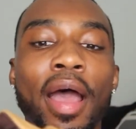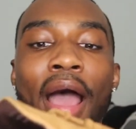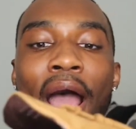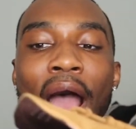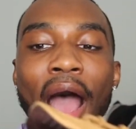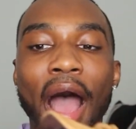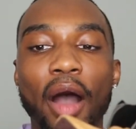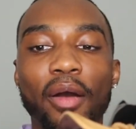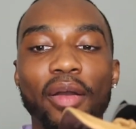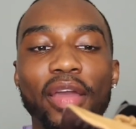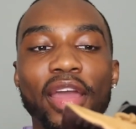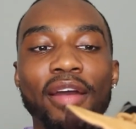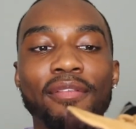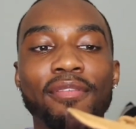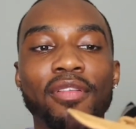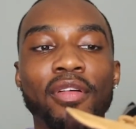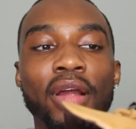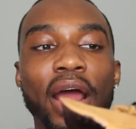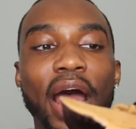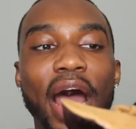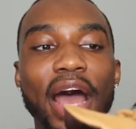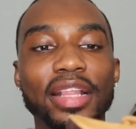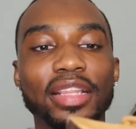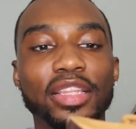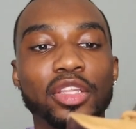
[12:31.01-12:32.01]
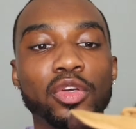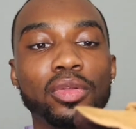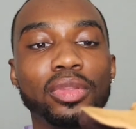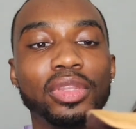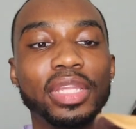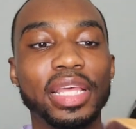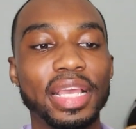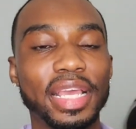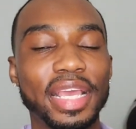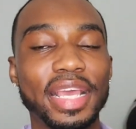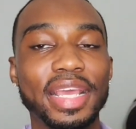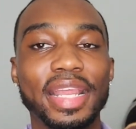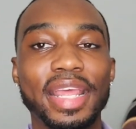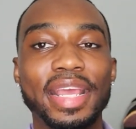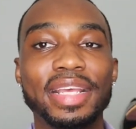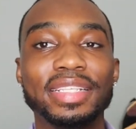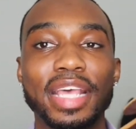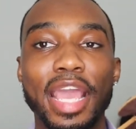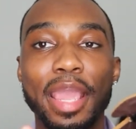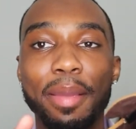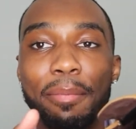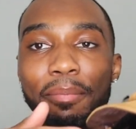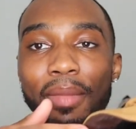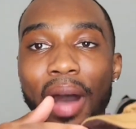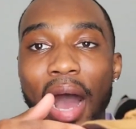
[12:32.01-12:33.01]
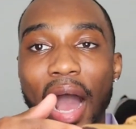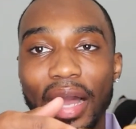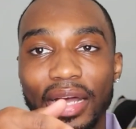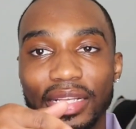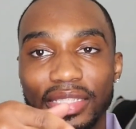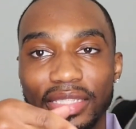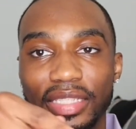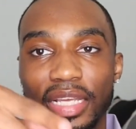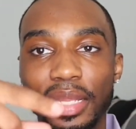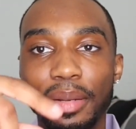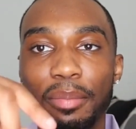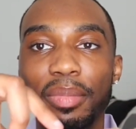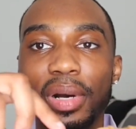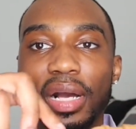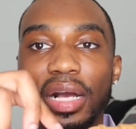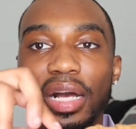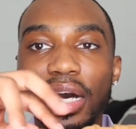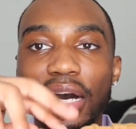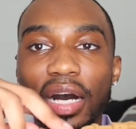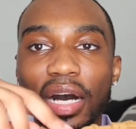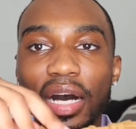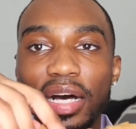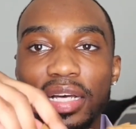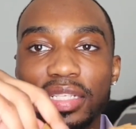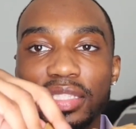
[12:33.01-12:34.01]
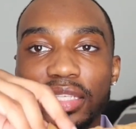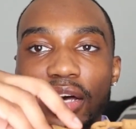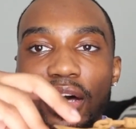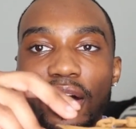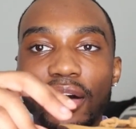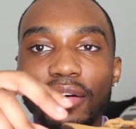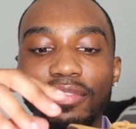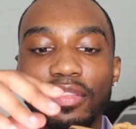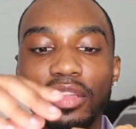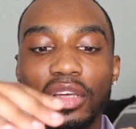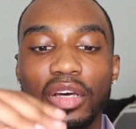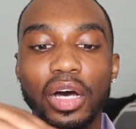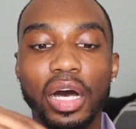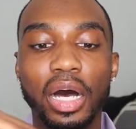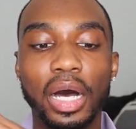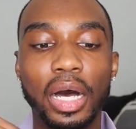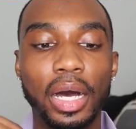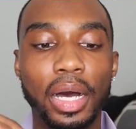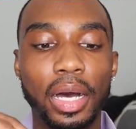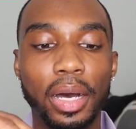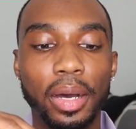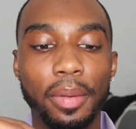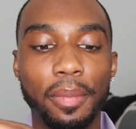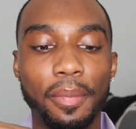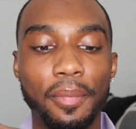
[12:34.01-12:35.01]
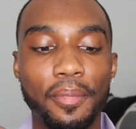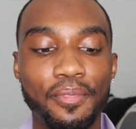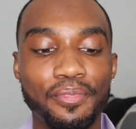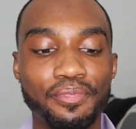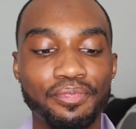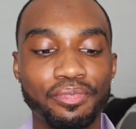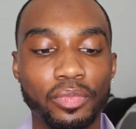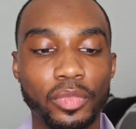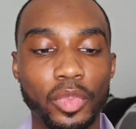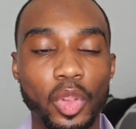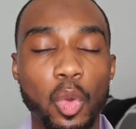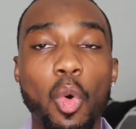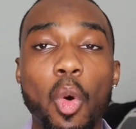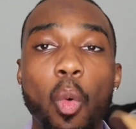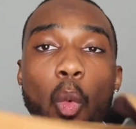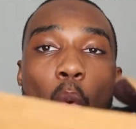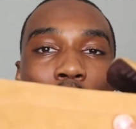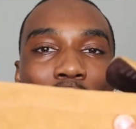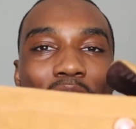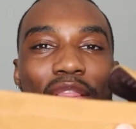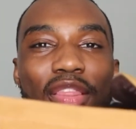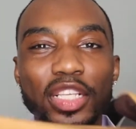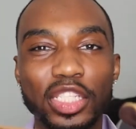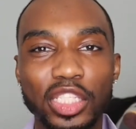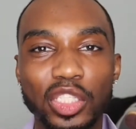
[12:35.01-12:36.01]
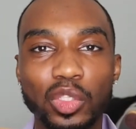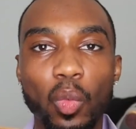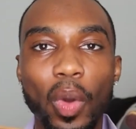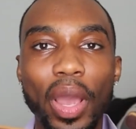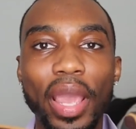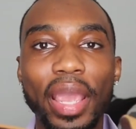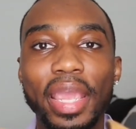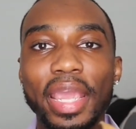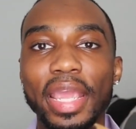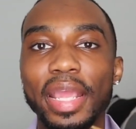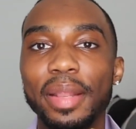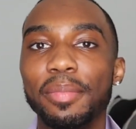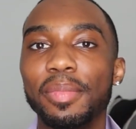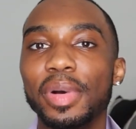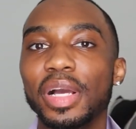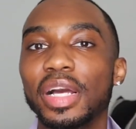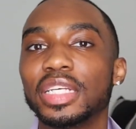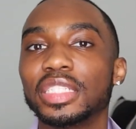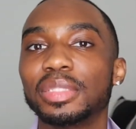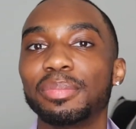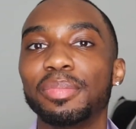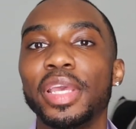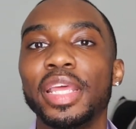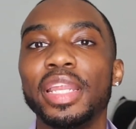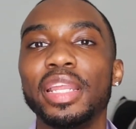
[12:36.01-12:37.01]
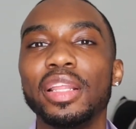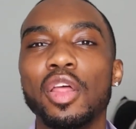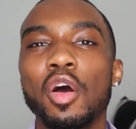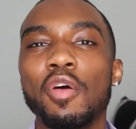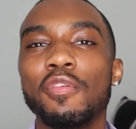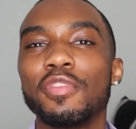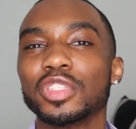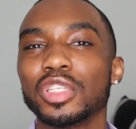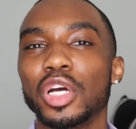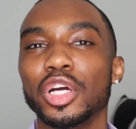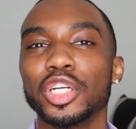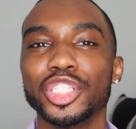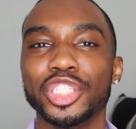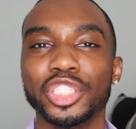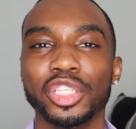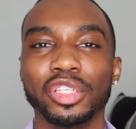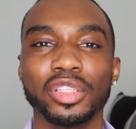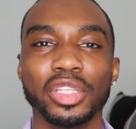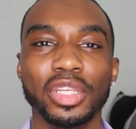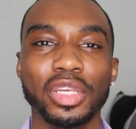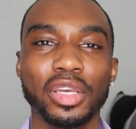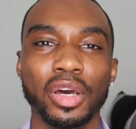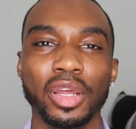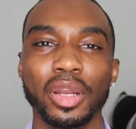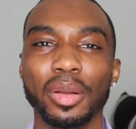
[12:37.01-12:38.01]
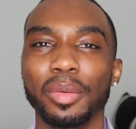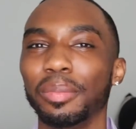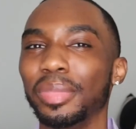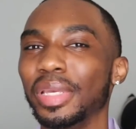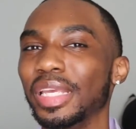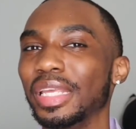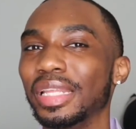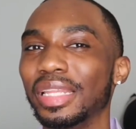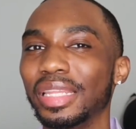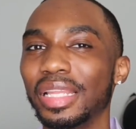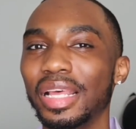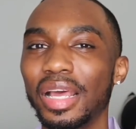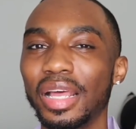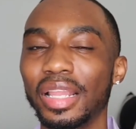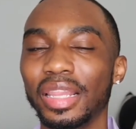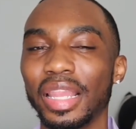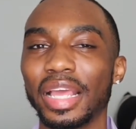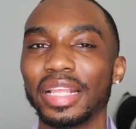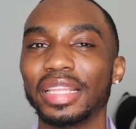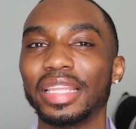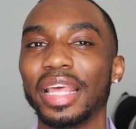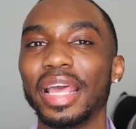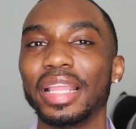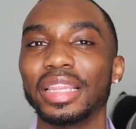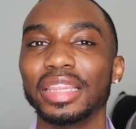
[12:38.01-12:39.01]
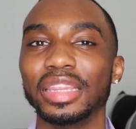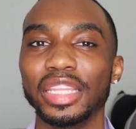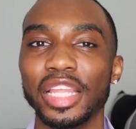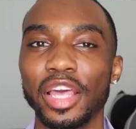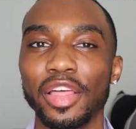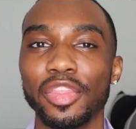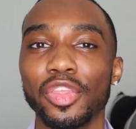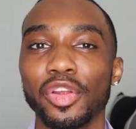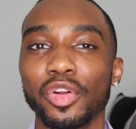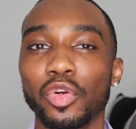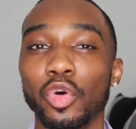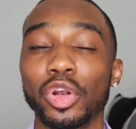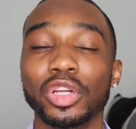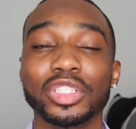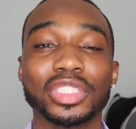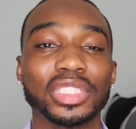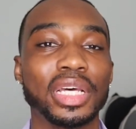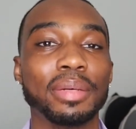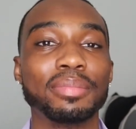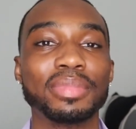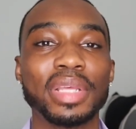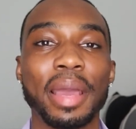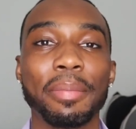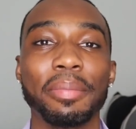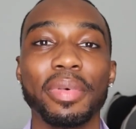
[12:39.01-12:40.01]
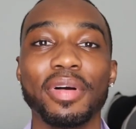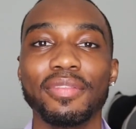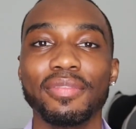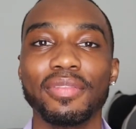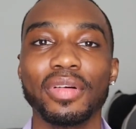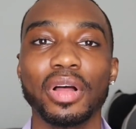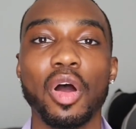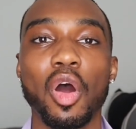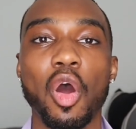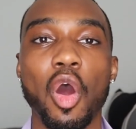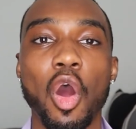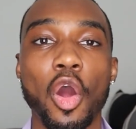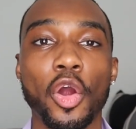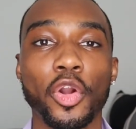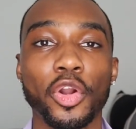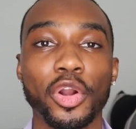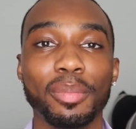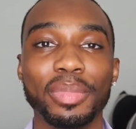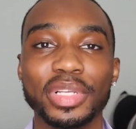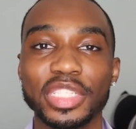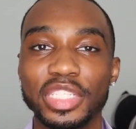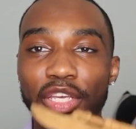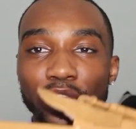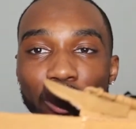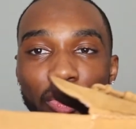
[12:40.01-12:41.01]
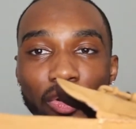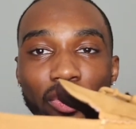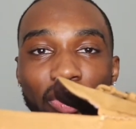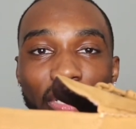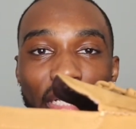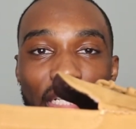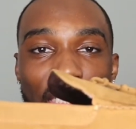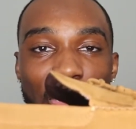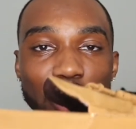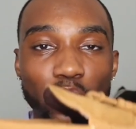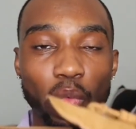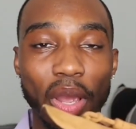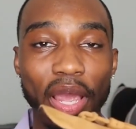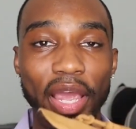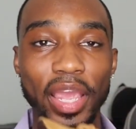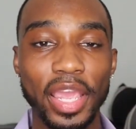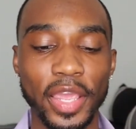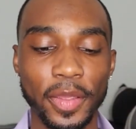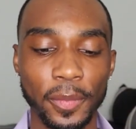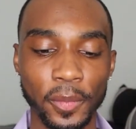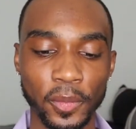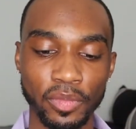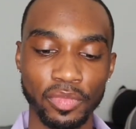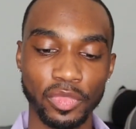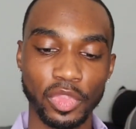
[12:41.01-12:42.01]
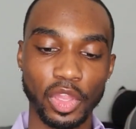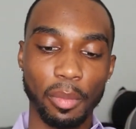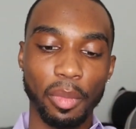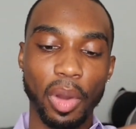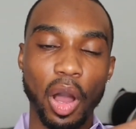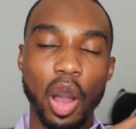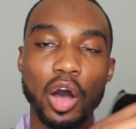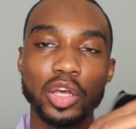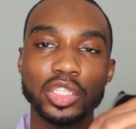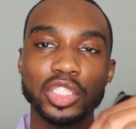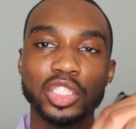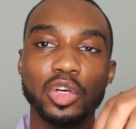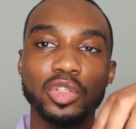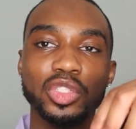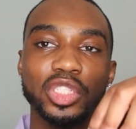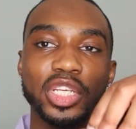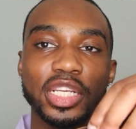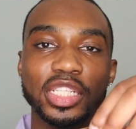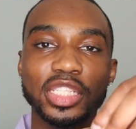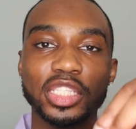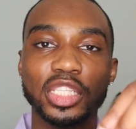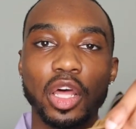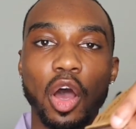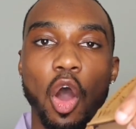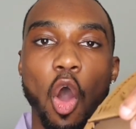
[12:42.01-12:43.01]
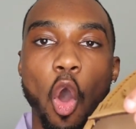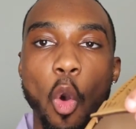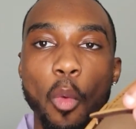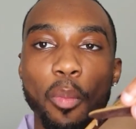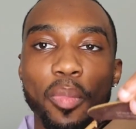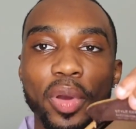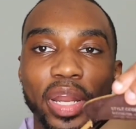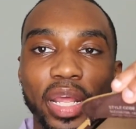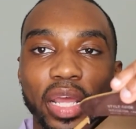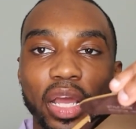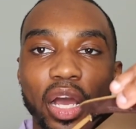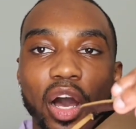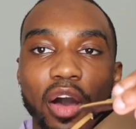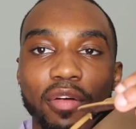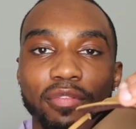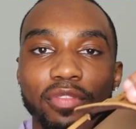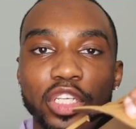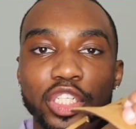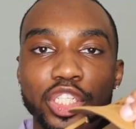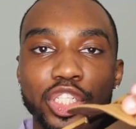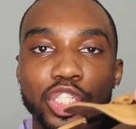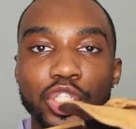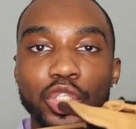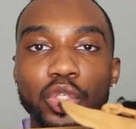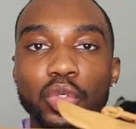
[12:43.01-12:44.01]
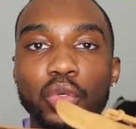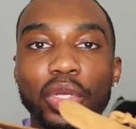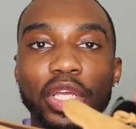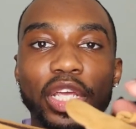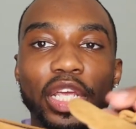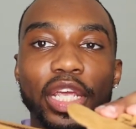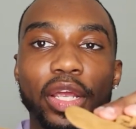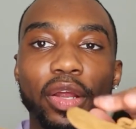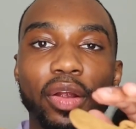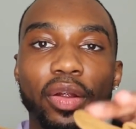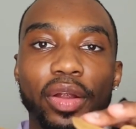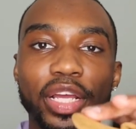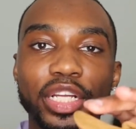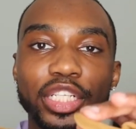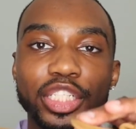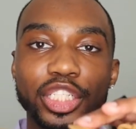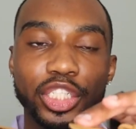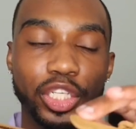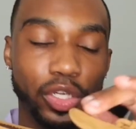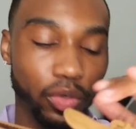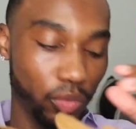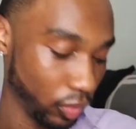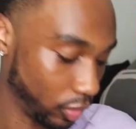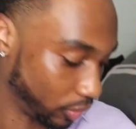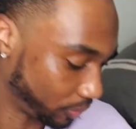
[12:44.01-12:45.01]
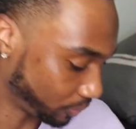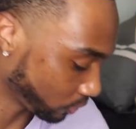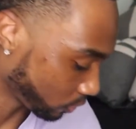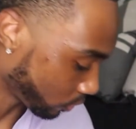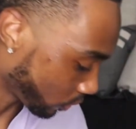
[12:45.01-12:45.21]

However, I do think it is a moccasin because of the well, one, the suede, because penny loafers are generally gonna be like that leather or some type of harder material than suede, but also just the opening of the shoe here in general.